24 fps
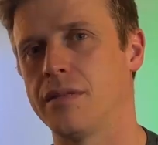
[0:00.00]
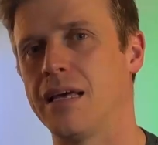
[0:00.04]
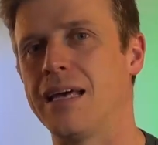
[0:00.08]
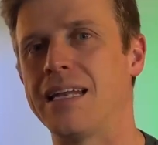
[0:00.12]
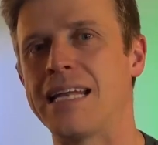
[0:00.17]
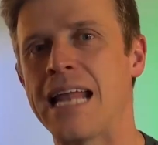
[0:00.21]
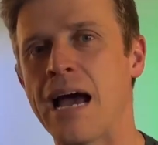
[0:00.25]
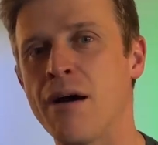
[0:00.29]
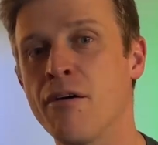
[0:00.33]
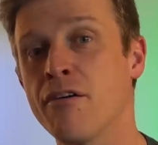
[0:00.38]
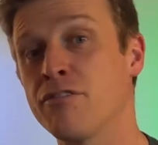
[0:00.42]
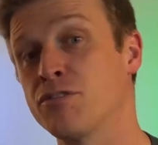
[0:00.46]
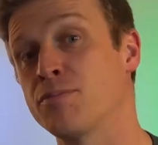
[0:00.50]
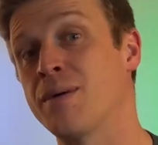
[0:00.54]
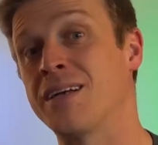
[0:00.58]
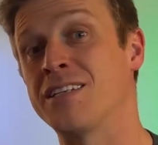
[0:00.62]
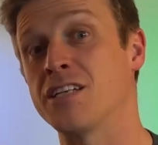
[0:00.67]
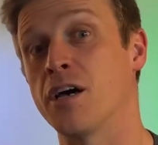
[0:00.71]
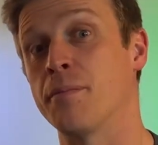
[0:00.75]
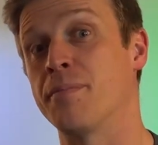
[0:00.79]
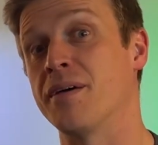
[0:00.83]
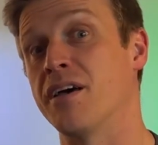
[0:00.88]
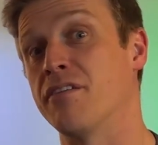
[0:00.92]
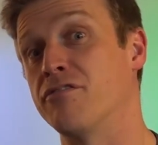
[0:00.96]
Now I've
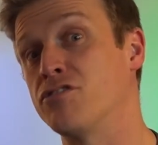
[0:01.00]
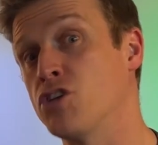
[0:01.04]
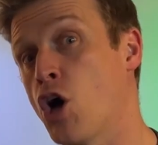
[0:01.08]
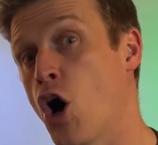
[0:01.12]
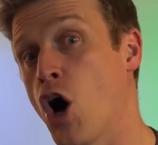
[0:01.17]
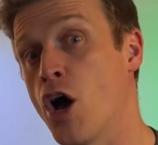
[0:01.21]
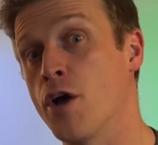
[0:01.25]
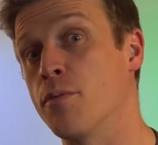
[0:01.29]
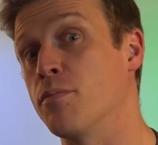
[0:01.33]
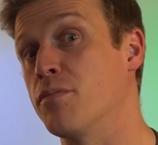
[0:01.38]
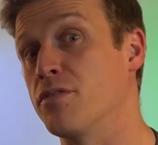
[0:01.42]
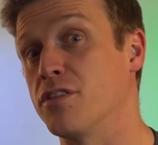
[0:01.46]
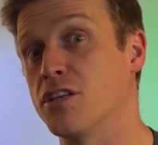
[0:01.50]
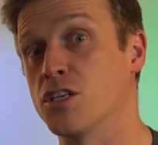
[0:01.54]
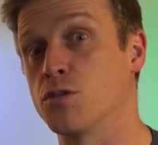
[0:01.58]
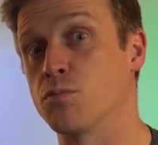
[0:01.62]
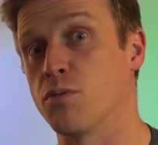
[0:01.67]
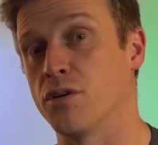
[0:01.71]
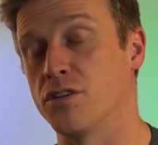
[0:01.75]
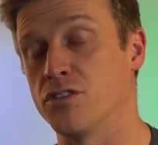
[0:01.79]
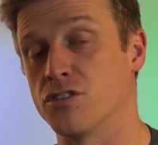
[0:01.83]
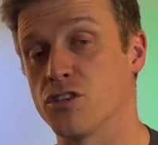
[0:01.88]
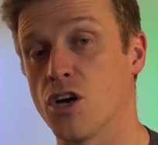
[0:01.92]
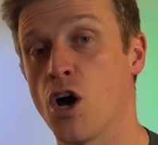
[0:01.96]
spent a bit of time with this
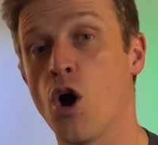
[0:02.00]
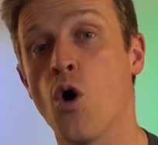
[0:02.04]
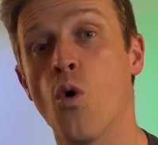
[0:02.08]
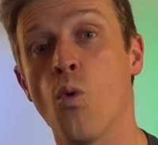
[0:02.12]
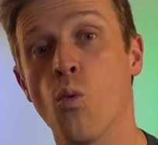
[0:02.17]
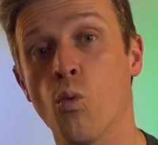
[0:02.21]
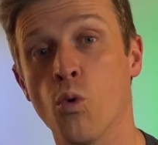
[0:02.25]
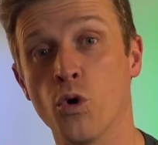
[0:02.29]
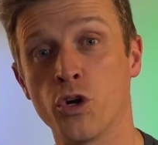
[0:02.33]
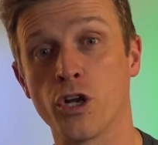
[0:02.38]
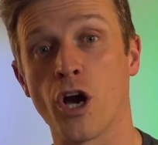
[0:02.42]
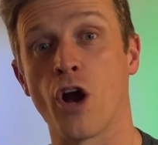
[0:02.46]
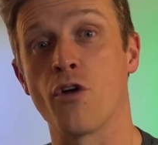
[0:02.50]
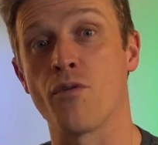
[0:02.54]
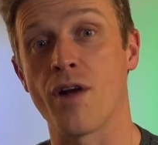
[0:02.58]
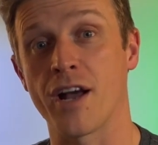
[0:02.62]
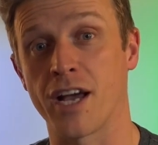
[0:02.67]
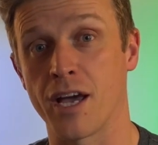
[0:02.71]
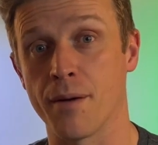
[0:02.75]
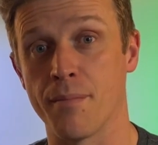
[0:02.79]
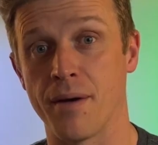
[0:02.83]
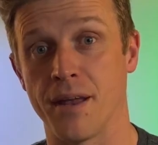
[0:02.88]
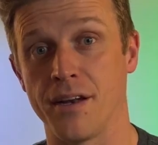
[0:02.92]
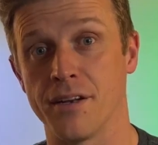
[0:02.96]
printer, would I
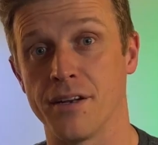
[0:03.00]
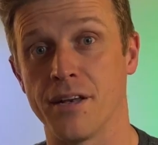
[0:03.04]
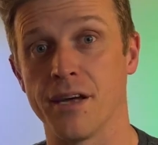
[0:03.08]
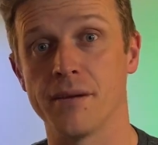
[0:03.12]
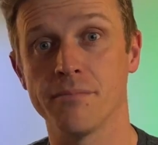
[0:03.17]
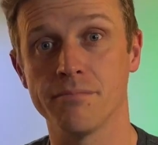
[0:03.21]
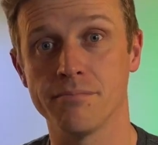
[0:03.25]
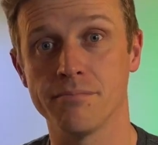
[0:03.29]
recommend it?